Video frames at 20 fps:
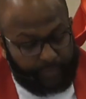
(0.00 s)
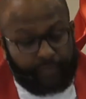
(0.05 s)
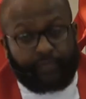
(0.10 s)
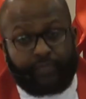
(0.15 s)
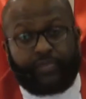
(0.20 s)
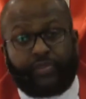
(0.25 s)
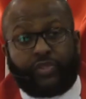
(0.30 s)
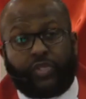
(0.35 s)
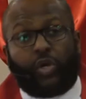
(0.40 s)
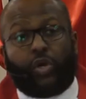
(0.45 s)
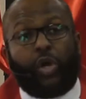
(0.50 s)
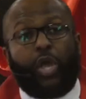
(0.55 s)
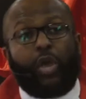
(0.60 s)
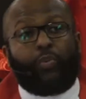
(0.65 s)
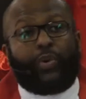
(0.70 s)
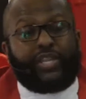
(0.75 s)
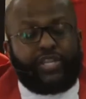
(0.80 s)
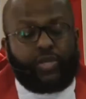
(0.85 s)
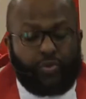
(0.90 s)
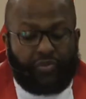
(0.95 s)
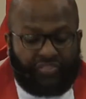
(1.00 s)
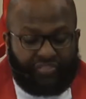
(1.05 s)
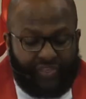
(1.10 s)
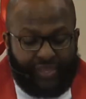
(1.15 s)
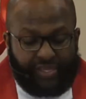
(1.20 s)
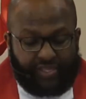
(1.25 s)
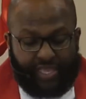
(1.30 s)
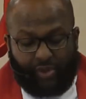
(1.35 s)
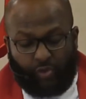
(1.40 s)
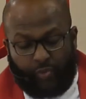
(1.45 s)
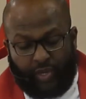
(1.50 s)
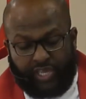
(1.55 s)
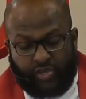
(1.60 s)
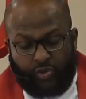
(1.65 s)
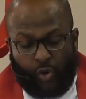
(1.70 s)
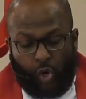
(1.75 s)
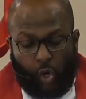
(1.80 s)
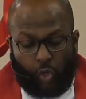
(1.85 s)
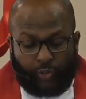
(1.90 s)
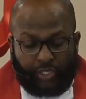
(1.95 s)
No, when you think that way,
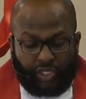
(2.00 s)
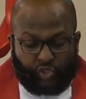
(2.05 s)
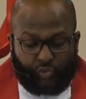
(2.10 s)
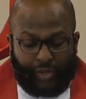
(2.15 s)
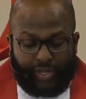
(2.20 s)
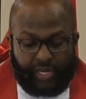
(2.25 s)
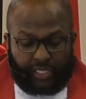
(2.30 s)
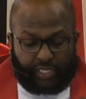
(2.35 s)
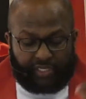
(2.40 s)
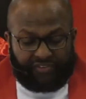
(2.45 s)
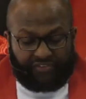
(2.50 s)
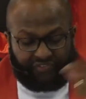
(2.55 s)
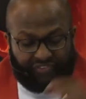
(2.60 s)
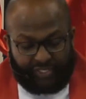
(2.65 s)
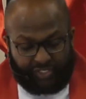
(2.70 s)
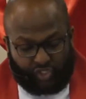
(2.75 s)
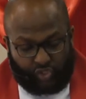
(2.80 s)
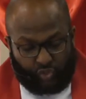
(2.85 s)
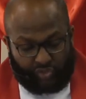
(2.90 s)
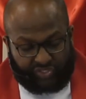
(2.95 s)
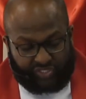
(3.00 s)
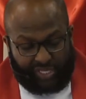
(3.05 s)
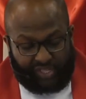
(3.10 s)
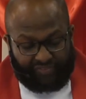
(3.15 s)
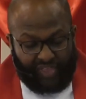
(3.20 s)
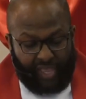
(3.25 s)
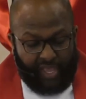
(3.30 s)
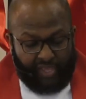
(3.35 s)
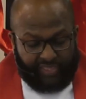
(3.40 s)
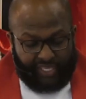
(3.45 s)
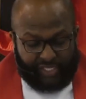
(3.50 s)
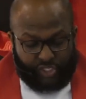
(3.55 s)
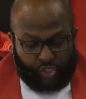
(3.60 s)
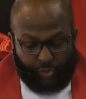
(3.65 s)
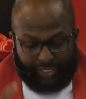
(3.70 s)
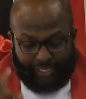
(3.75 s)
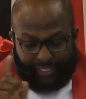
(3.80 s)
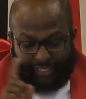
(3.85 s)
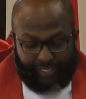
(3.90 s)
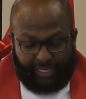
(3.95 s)
you're only trying to convince yourself that you
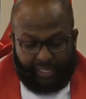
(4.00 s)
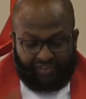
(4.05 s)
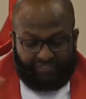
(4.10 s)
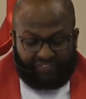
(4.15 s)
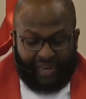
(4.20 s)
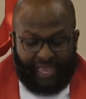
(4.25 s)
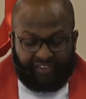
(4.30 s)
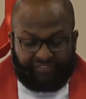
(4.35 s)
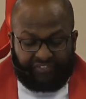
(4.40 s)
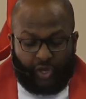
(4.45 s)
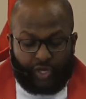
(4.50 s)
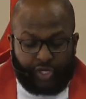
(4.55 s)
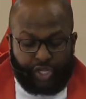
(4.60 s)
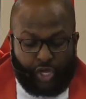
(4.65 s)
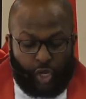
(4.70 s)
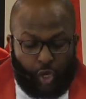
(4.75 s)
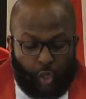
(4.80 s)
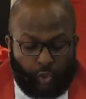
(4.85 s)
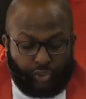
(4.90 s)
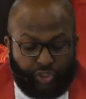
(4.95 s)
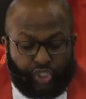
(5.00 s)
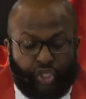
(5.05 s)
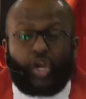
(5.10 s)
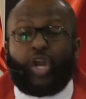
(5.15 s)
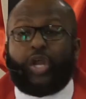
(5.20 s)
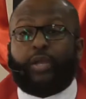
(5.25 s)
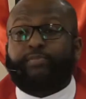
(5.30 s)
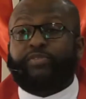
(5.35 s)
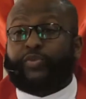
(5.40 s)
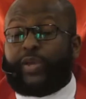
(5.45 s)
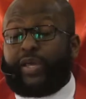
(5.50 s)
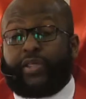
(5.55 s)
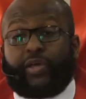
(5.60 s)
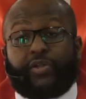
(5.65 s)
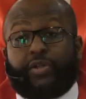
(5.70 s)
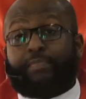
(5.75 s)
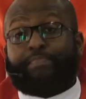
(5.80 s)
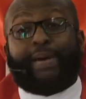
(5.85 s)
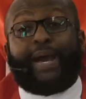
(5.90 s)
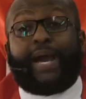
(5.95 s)
can live life on your own terms
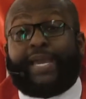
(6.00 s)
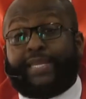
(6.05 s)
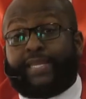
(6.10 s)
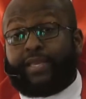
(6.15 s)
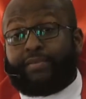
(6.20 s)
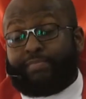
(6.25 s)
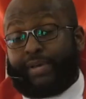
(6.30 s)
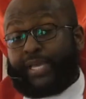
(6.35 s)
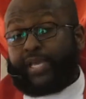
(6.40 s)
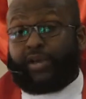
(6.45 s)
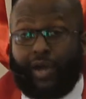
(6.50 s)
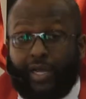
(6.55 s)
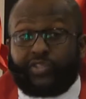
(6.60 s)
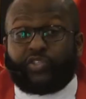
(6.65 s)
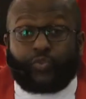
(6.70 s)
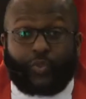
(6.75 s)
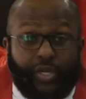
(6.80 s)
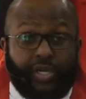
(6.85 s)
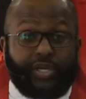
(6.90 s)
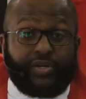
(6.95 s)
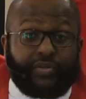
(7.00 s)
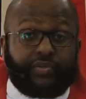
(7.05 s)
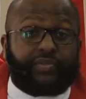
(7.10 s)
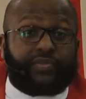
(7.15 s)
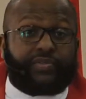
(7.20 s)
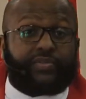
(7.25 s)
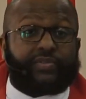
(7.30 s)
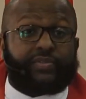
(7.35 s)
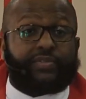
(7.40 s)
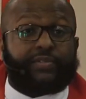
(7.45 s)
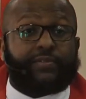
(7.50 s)
without abiding by God's words.